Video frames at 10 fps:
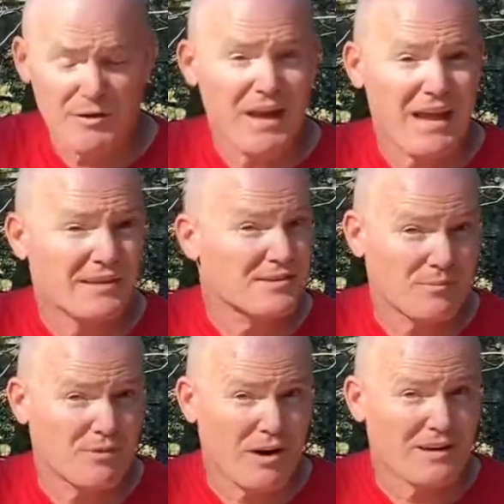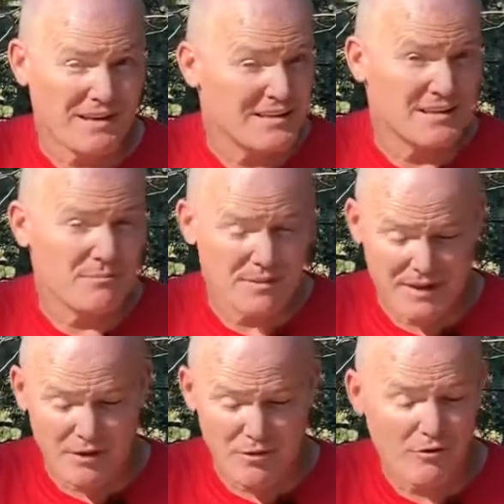and some great easy
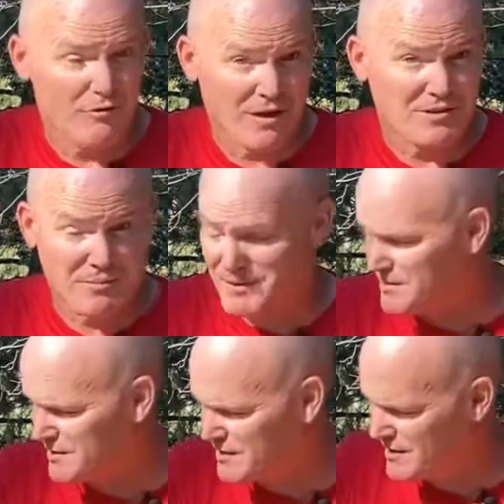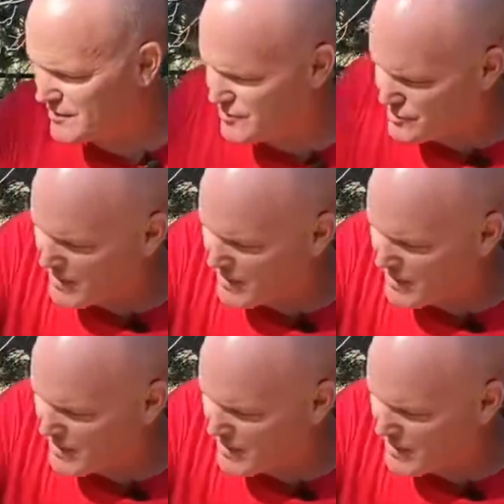beginner recipes to try